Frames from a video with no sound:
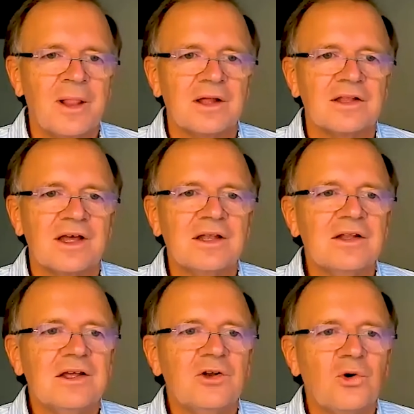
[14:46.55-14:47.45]
then
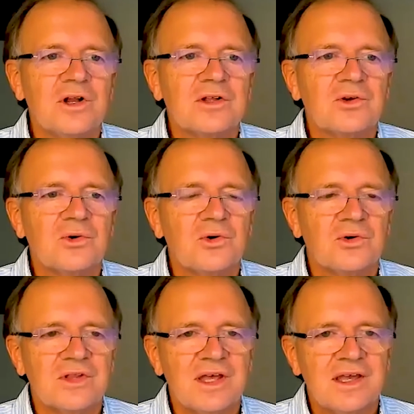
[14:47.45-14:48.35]
in order
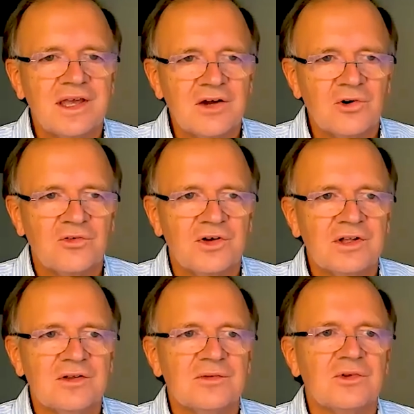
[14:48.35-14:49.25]
to take care of
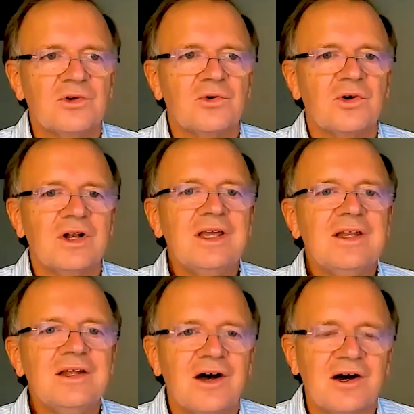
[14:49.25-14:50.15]
it, to clean
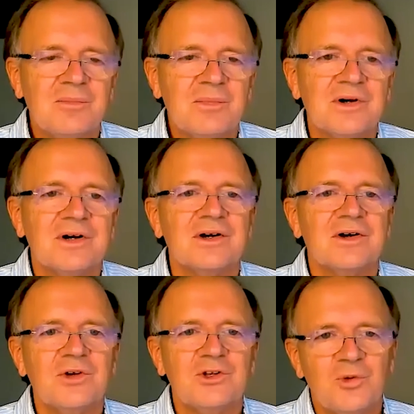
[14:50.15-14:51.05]
it up,
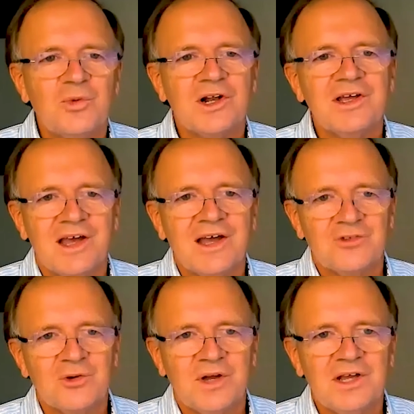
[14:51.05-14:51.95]
we typically have
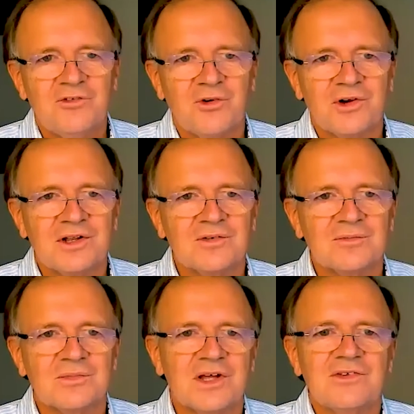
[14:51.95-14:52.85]
to pay for it.
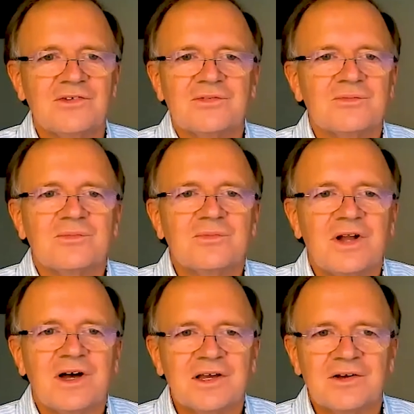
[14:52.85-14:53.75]
That's
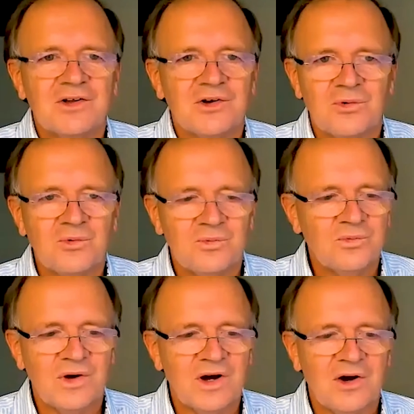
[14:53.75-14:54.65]
like,
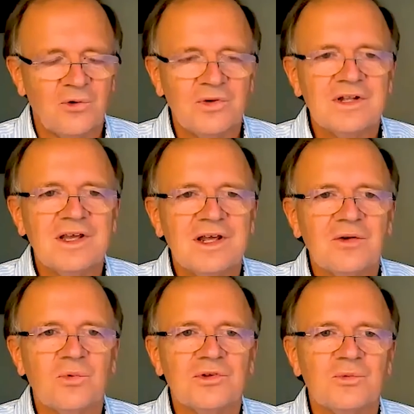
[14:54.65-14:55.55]
how we deal
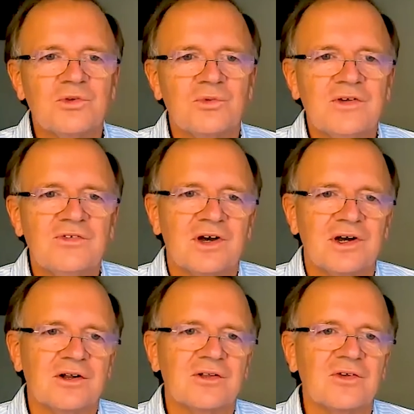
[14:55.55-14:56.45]
with waste
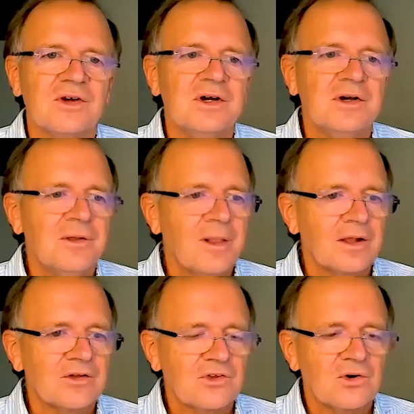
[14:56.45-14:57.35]
cycles.
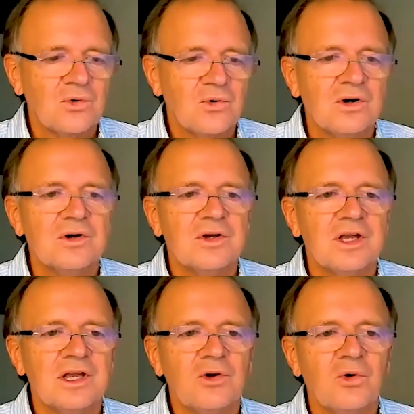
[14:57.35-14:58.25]
So
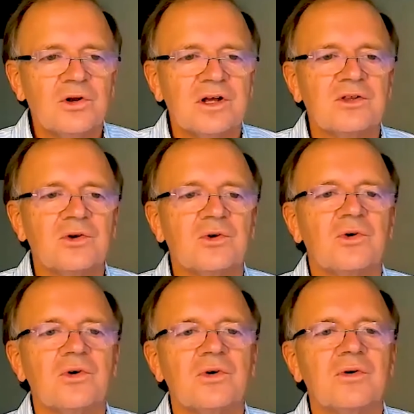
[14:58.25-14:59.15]
in order
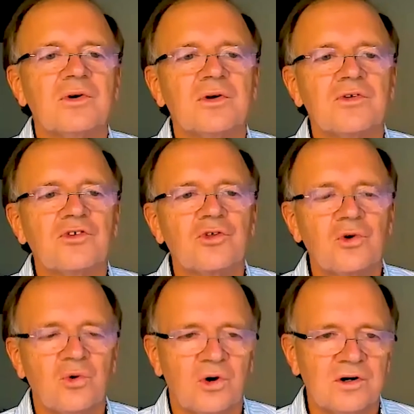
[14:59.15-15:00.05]
to
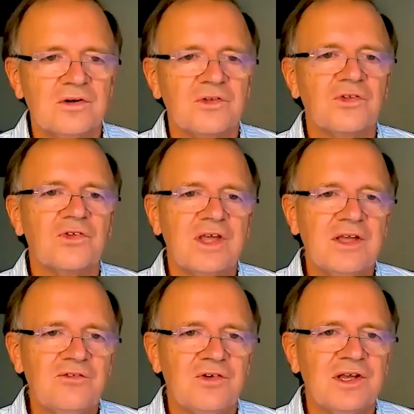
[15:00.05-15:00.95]
store
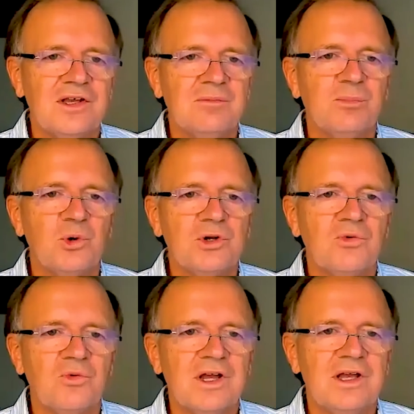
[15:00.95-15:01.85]
safely, put
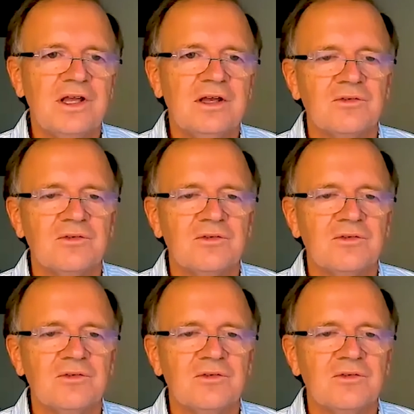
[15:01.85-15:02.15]
away